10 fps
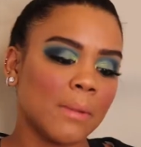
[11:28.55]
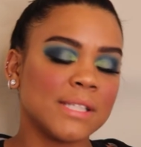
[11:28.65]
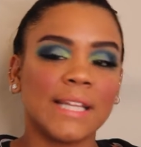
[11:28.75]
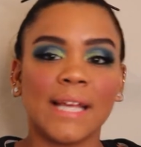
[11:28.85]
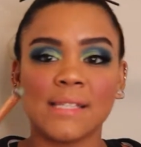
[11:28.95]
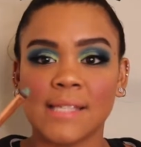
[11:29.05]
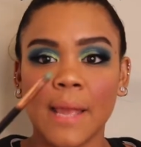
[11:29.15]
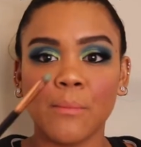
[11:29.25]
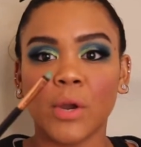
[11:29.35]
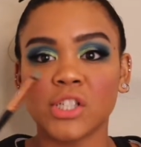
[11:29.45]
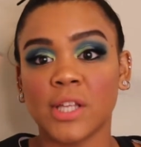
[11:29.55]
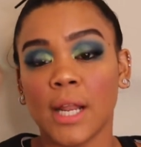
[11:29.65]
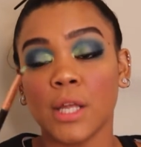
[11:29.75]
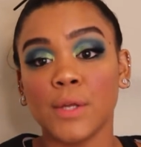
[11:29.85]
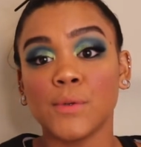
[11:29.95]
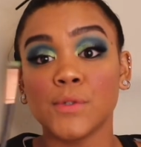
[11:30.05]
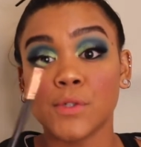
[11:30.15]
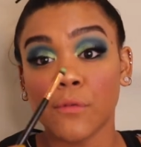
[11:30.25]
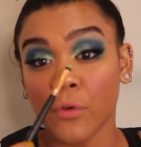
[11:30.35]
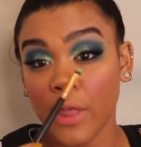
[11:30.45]
I'm going to take that same brush that I
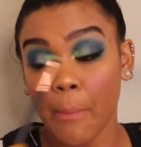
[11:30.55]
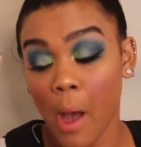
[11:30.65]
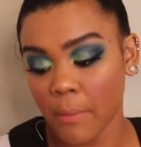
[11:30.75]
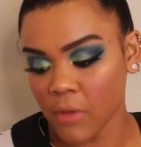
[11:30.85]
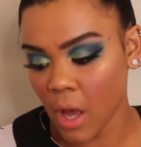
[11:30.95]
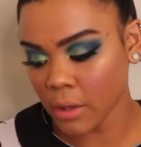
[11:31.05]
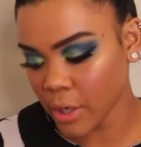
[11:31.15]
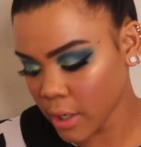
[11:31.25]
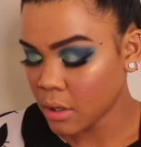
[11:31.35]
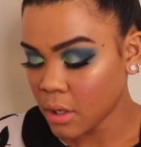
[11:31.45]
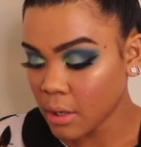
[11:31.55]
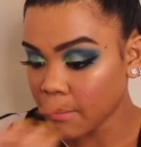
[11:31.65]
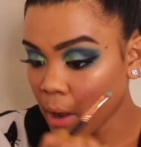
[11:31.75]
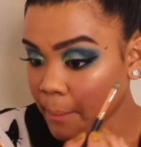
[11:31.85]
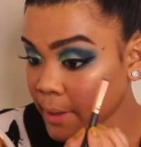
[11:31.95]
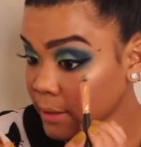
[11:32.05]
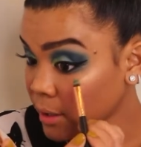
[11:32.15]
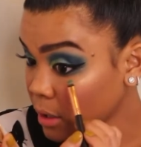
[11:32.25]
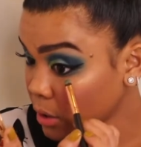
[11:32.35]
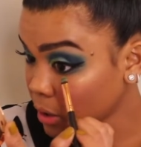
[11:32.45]
used for that pop of color. Pop it at
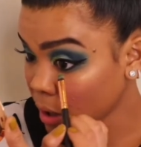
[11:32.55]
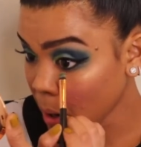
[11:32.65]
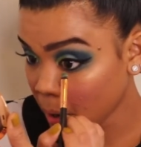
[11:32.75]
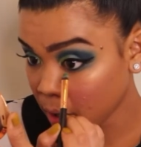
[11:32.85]
the inner